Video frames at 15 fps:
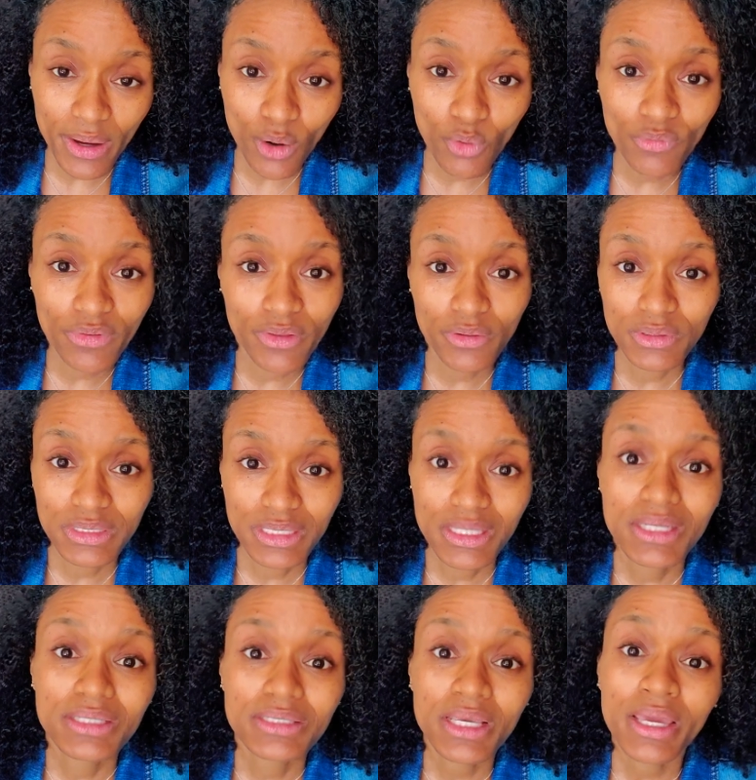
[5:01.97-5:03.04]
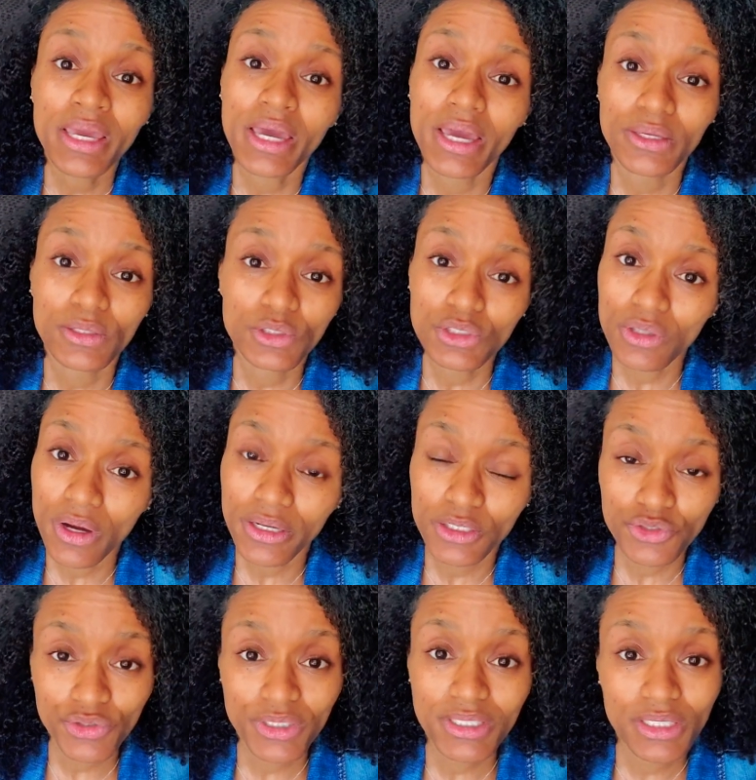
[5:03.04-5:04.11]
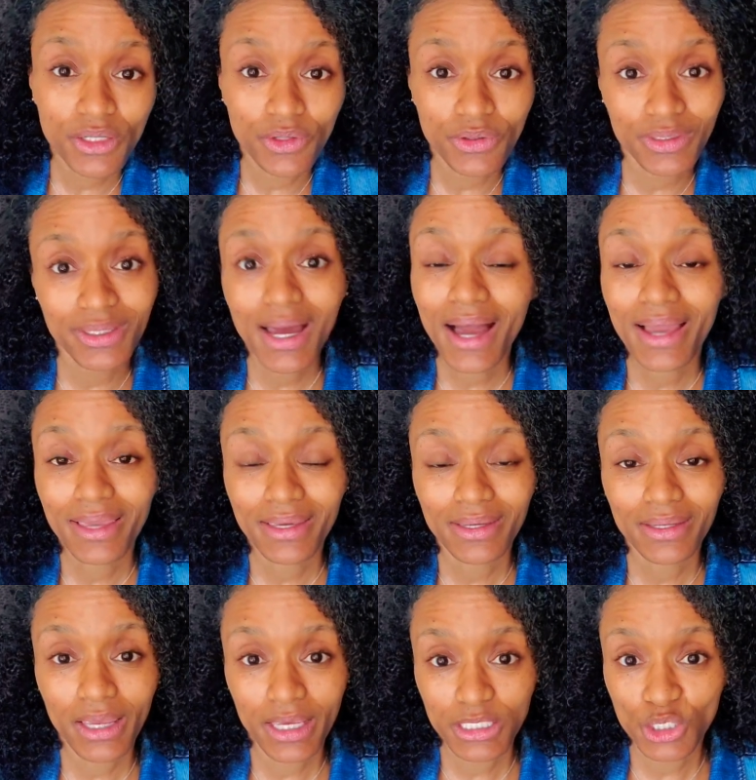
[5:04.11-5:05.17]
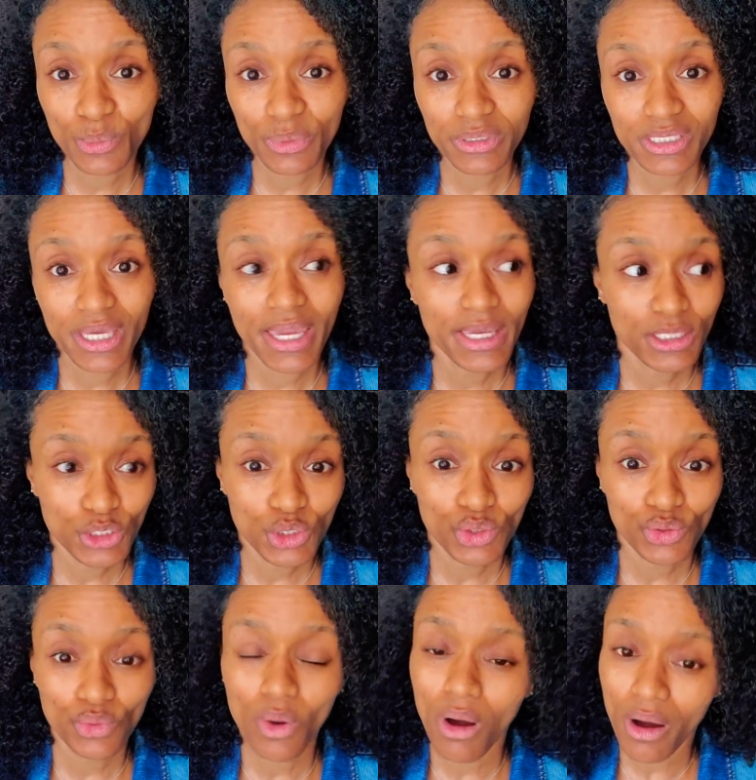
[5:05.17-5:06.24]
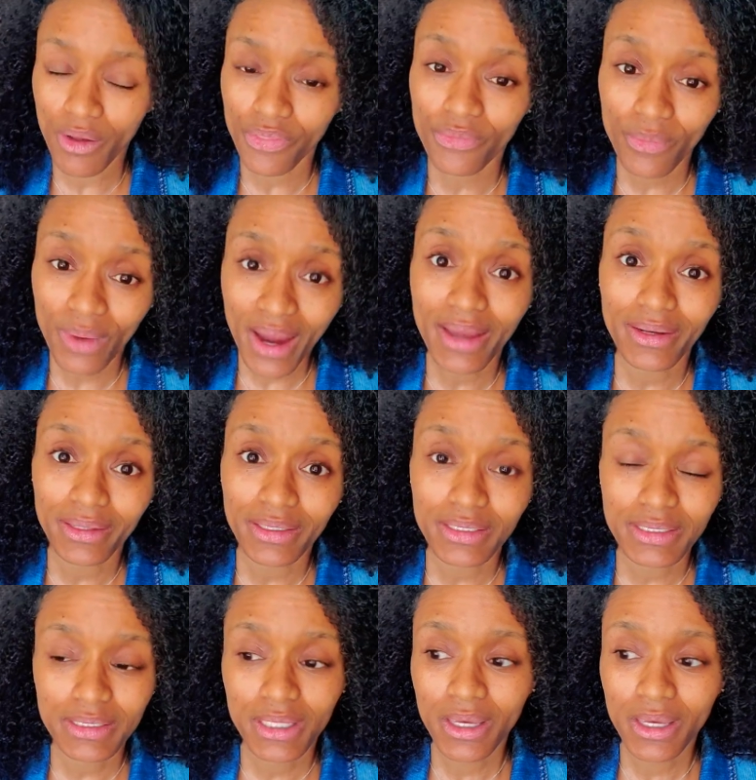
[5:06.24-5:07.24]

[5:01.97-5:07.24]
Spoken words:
over those things, and you start addressing your diet as it pertains to arthritis.